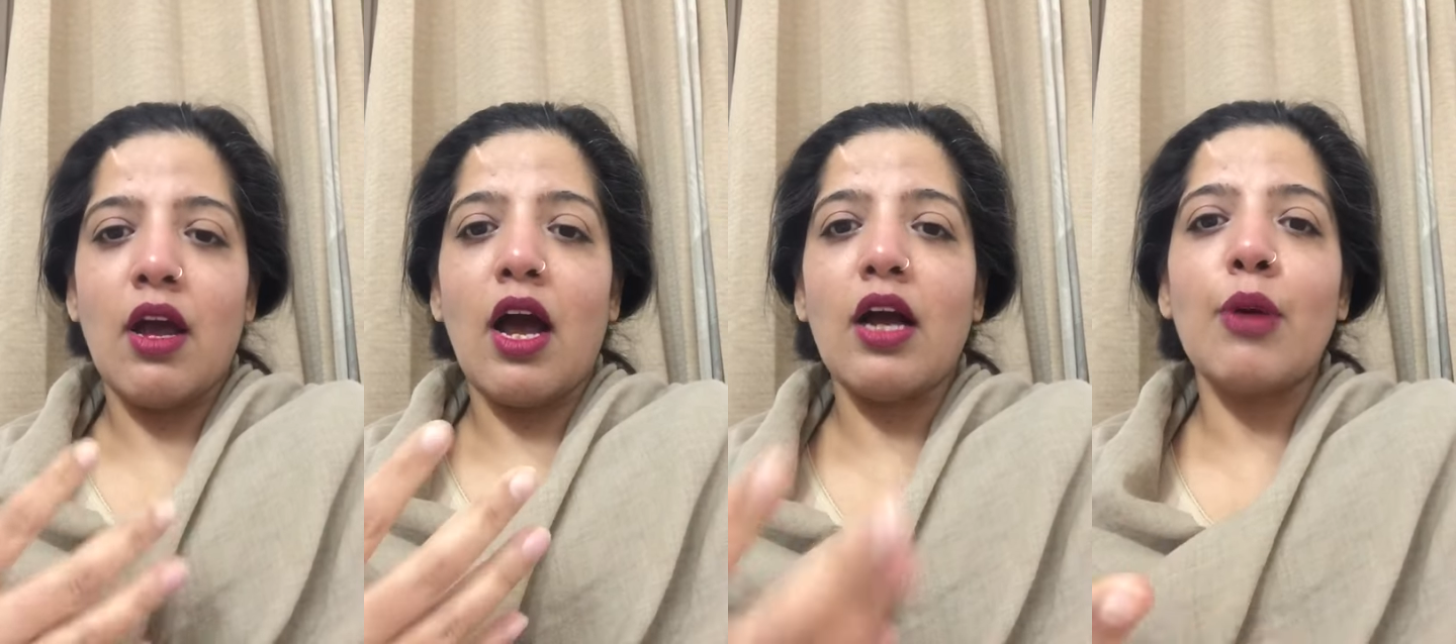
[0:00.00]

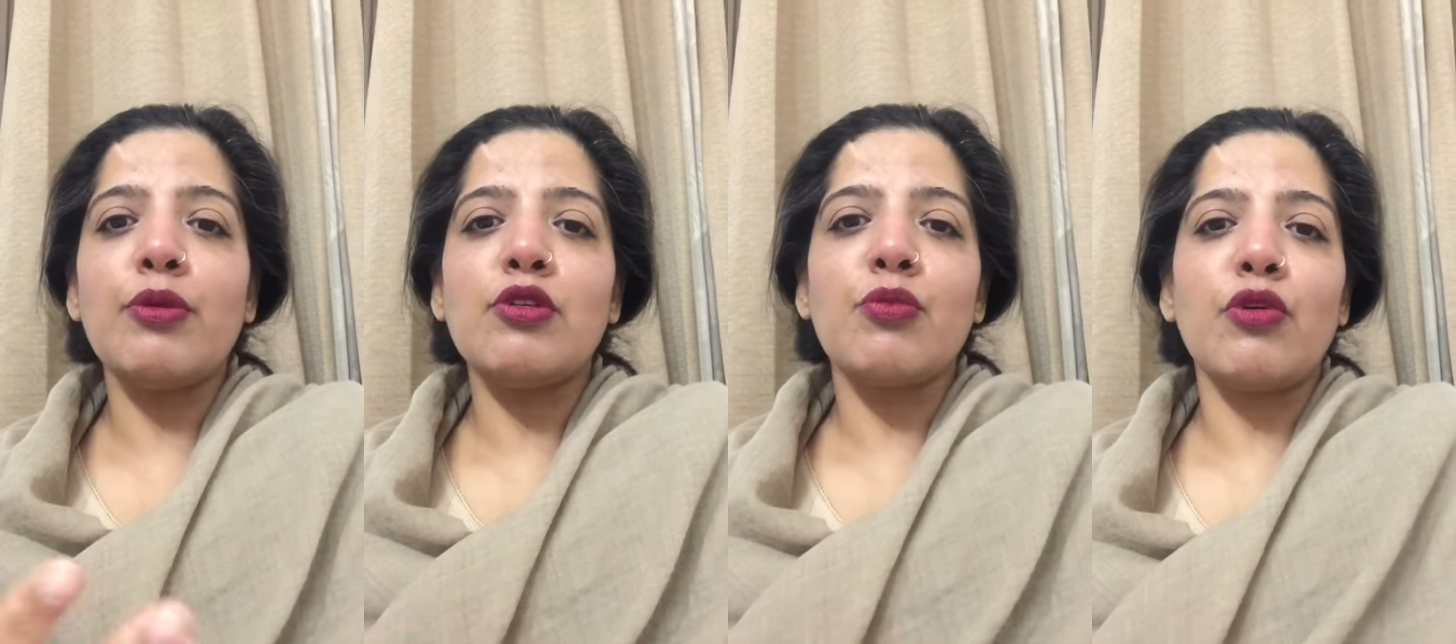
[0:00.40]
a
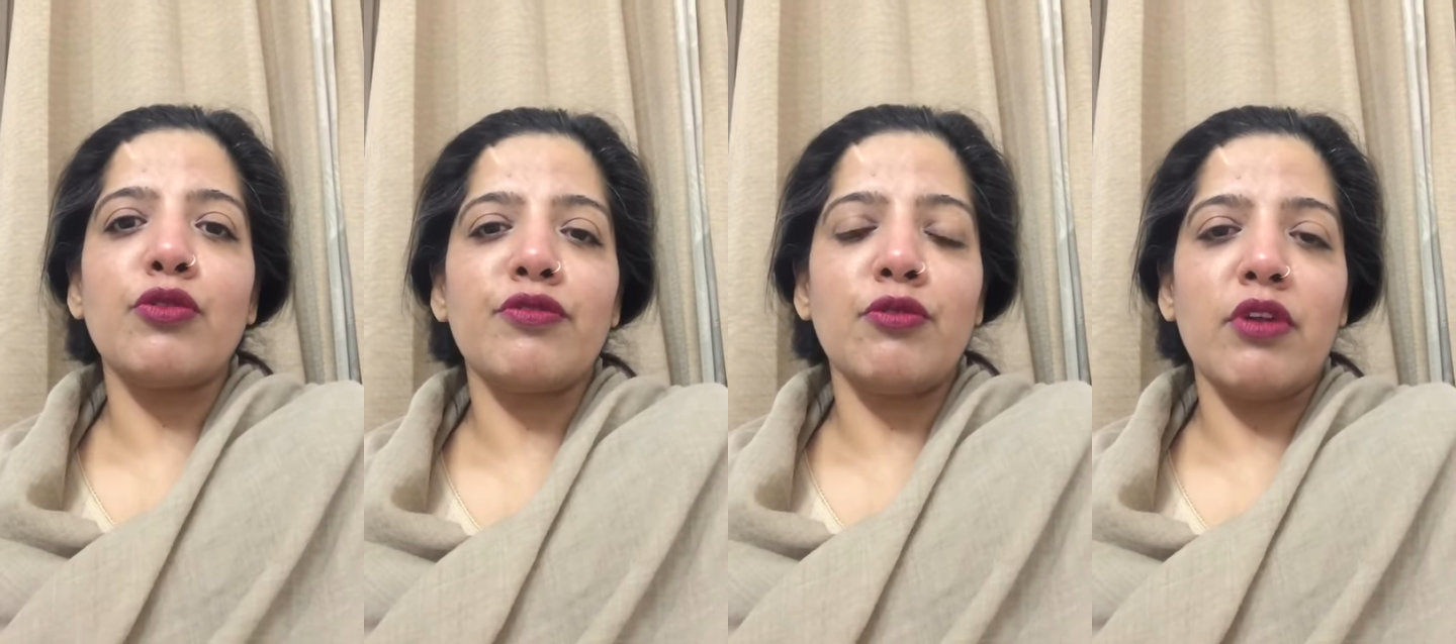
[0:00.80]
couple's
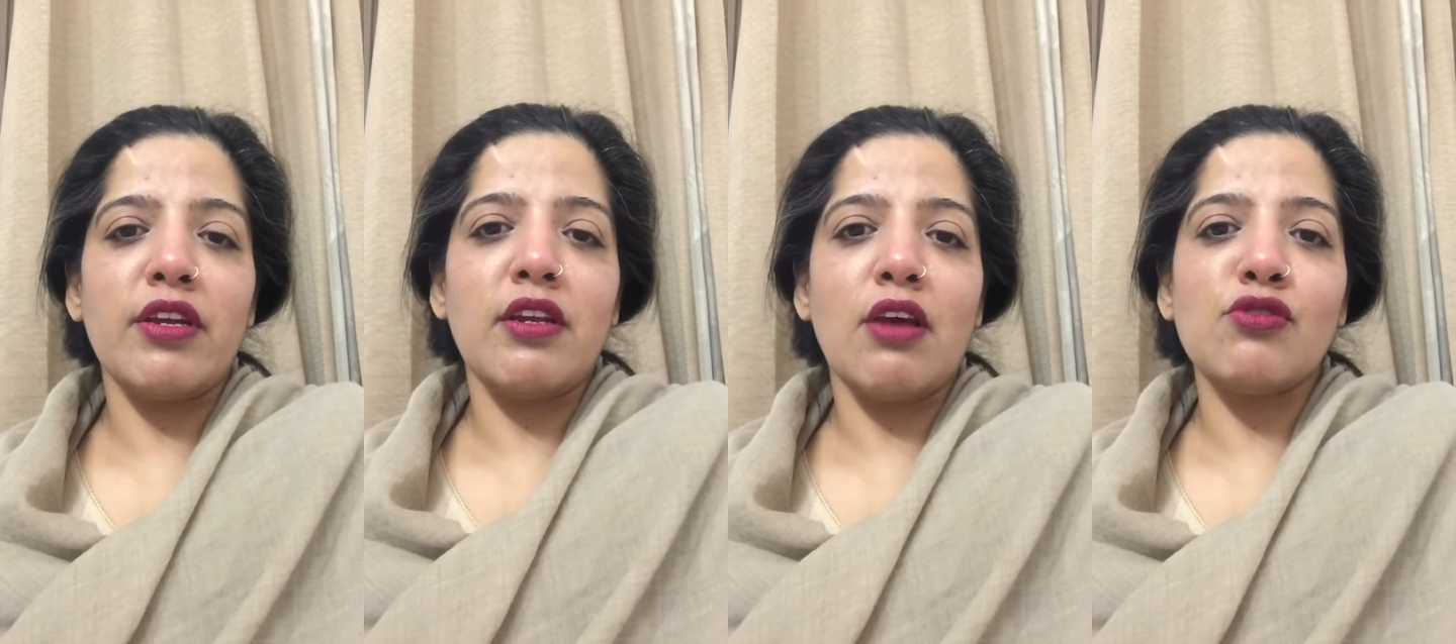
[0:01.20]
point of view
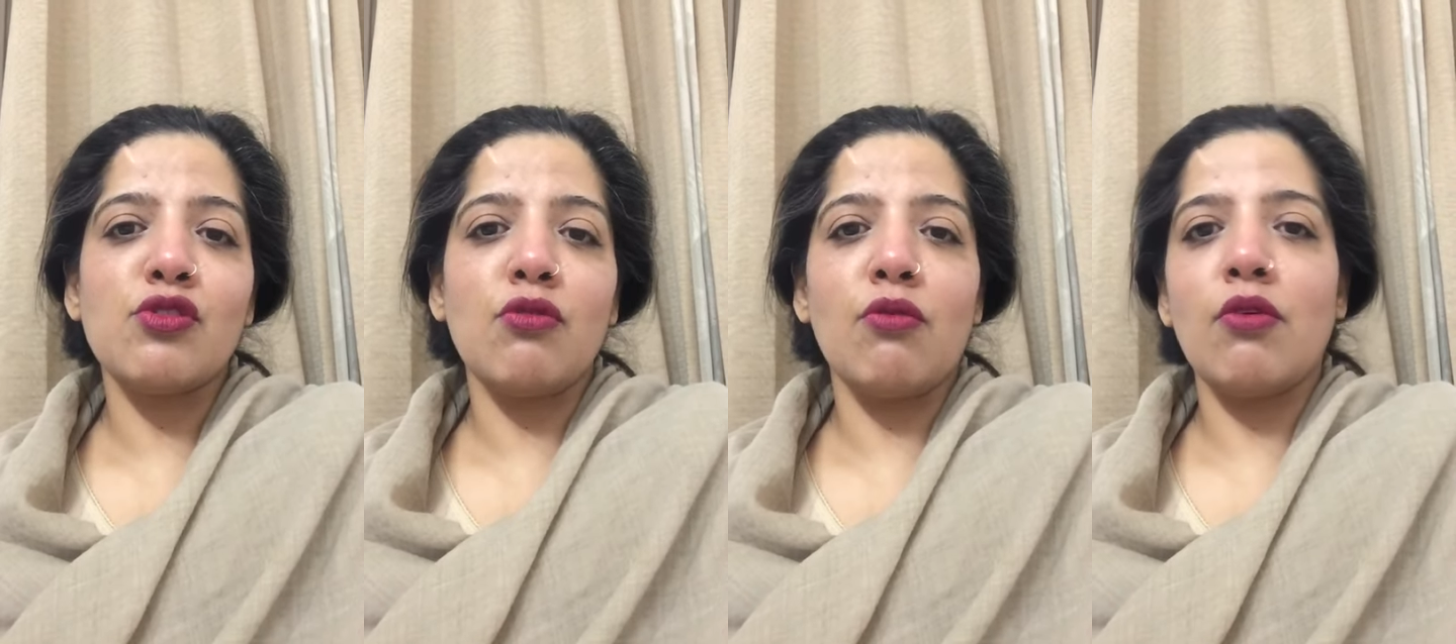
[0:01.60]
right now.
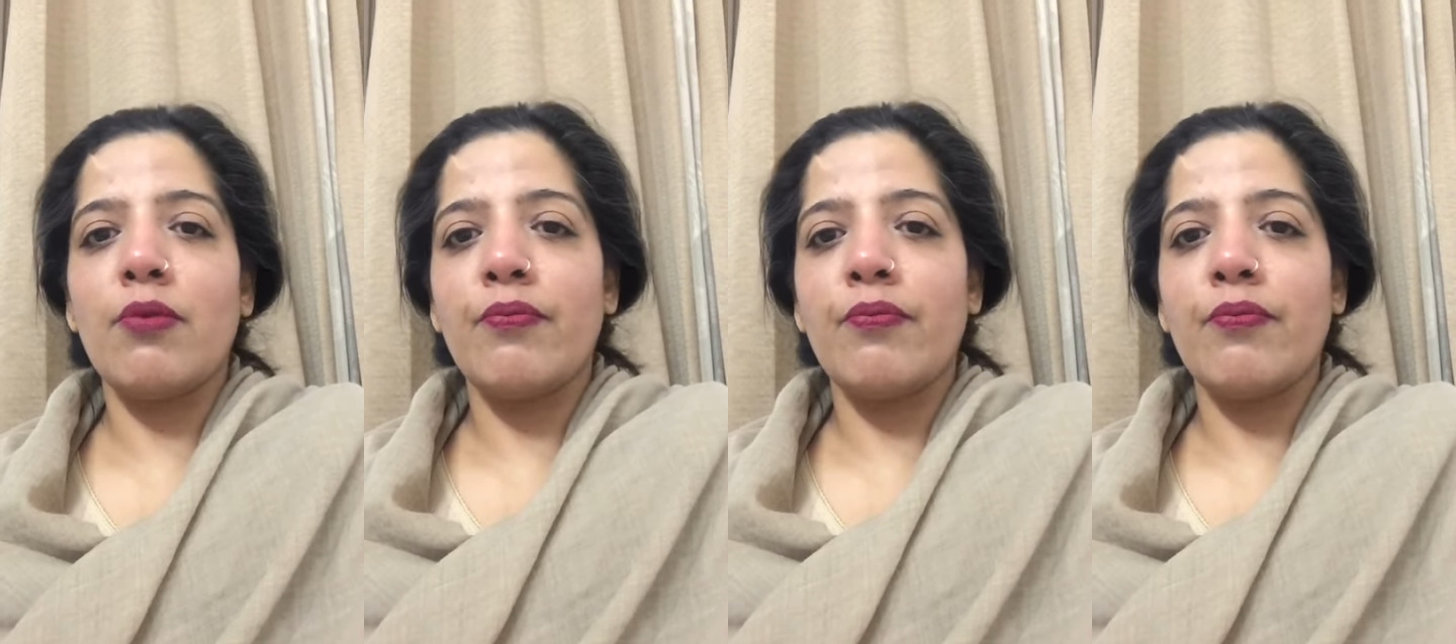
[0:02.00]
So